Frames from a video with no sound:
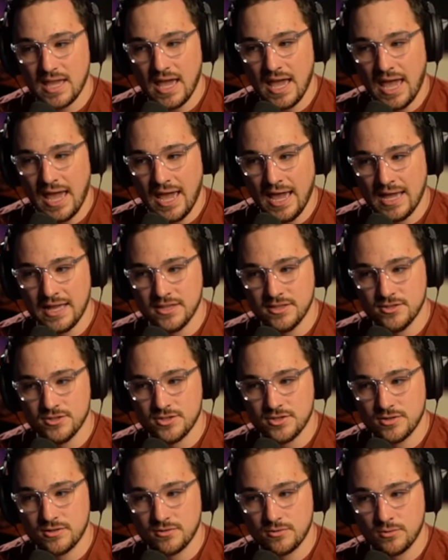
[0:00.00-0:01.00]

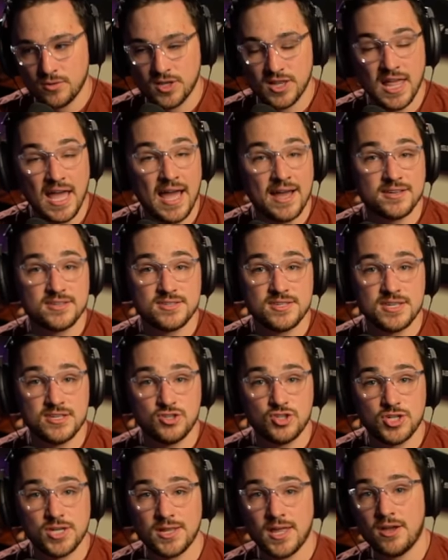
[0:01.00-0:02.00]
and relax
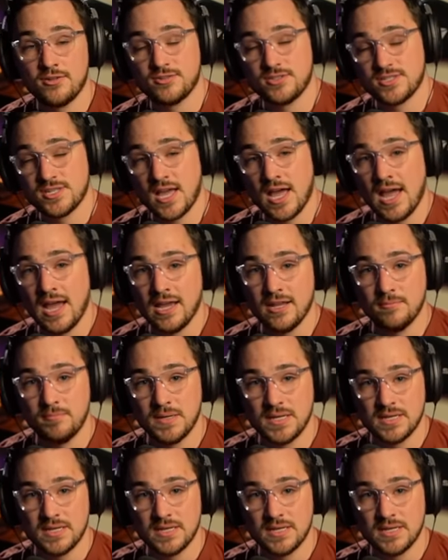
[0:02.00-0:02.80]
and chill outside